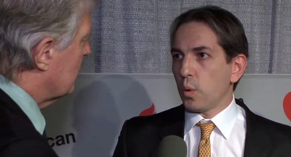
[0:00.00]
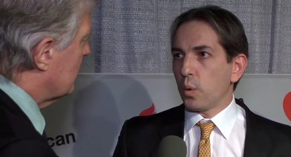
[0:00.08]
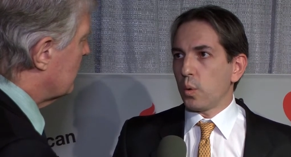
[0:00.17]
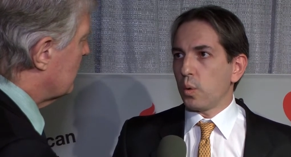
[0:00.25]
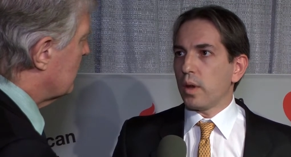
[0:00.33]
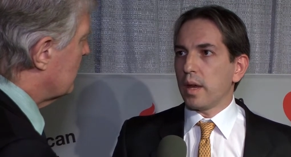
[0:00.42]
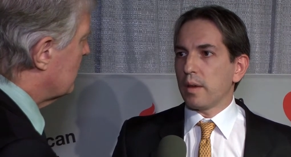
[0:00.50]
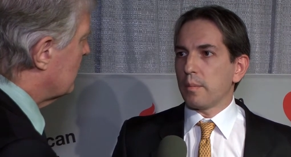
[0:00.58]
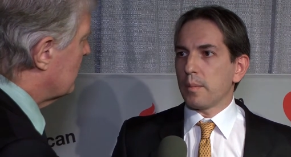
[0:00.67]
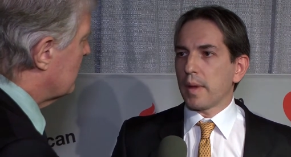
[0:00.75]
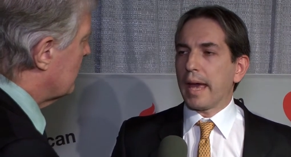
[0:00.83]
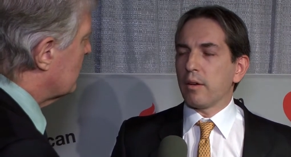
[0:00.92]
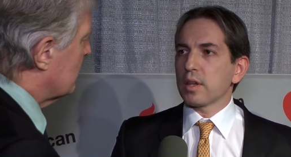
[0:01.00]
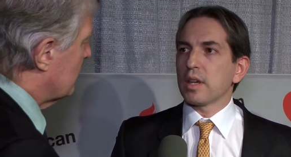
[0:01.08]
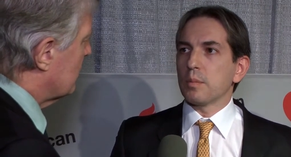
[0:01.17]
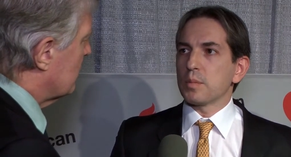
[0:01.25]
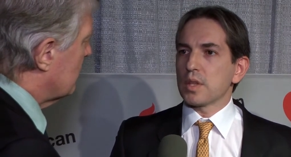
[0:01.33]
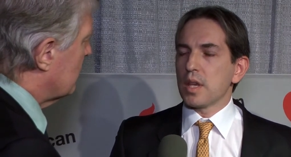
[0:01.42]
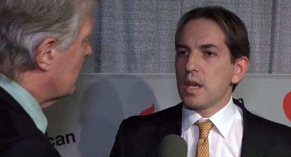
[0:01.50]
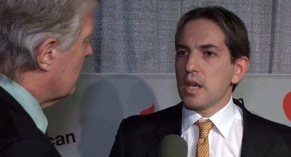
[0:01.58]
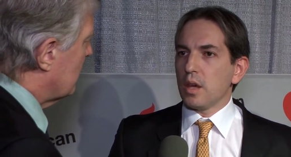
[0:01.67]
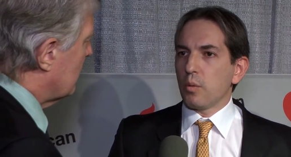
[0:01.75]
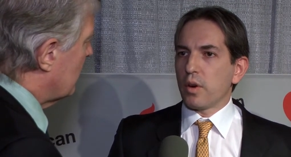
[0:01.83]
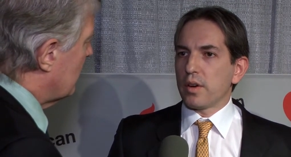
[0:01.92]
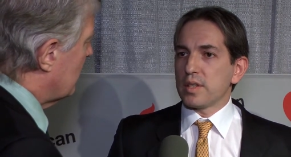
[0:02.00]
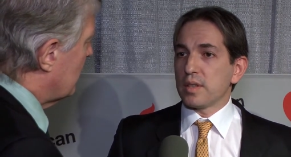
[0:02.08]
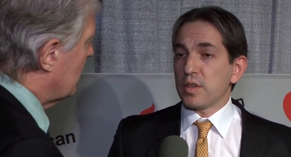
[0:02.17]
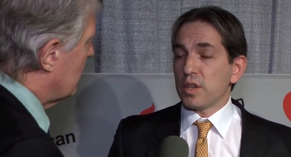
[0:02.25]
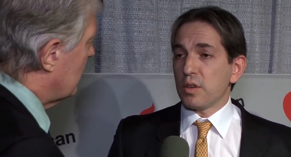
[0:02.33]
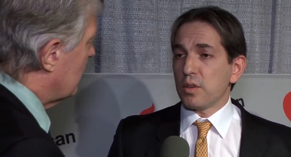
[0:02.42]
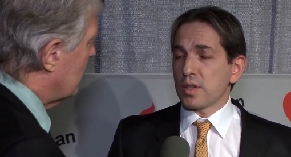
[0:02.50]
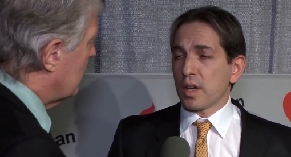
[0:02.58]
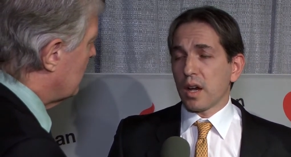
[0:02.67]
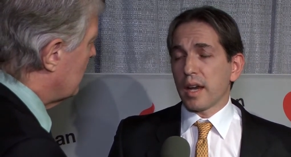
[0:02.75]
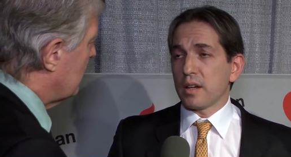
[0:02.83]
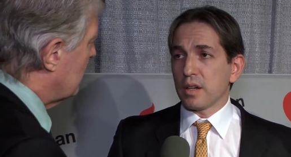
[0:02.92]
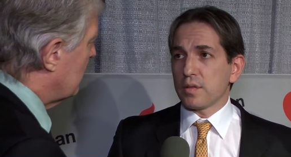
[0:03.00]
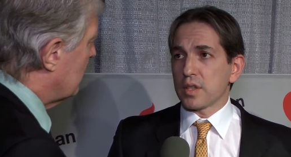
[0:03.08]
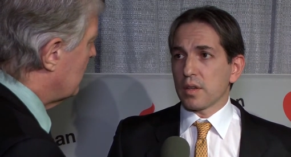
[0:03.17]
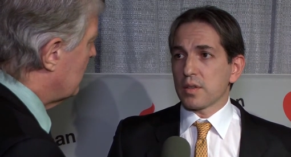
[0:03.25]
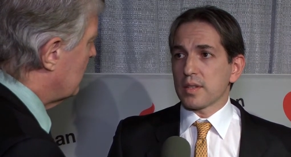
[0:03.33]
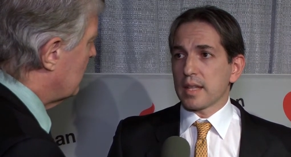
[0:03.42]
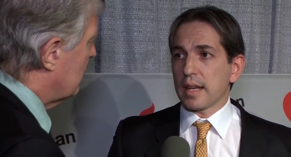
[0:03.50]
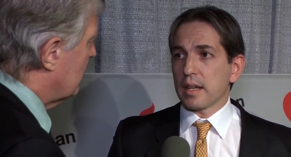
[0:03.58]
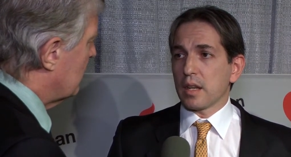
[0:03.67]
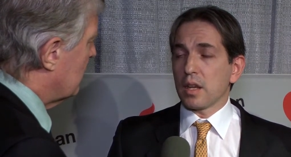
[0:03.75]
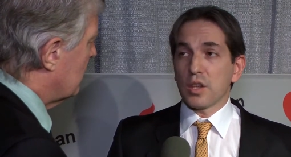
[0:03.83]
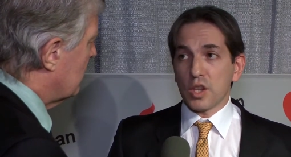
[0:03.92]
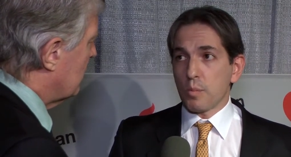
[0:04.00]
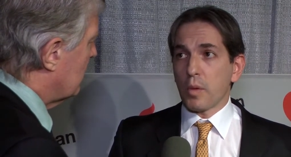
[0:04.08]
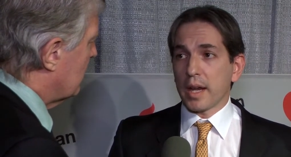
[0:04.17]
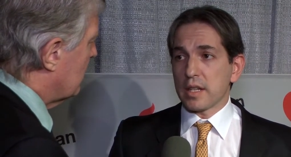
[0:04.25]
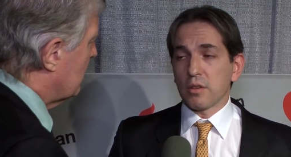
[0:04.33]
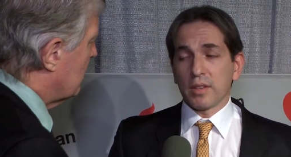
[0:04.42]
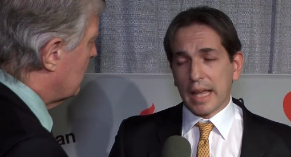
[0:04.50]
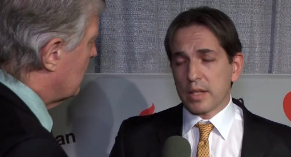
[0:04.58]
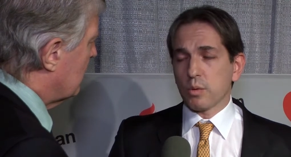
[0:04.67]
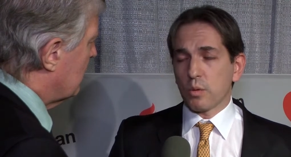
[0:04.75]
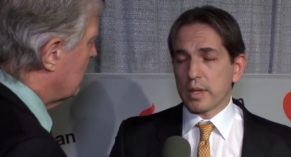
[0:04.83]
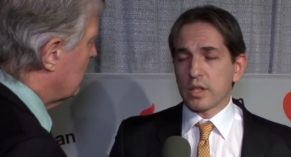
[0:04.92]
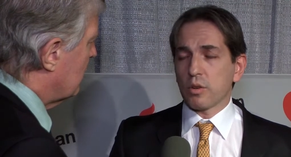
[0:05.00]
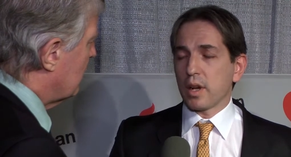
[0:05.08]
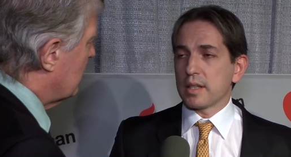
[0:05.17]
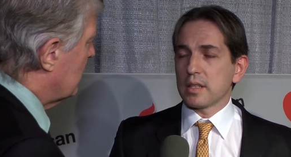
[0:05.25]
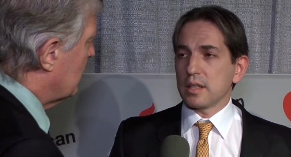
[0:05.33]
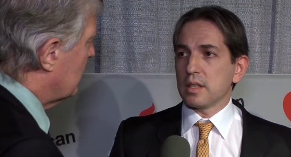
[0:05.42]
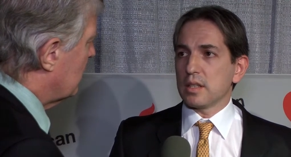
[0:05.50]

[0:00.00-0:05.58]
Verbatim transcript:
Speaker 1: or um, outcomes. Whereas if you use a high enough dose, then uh, you might do, and that's what we try to,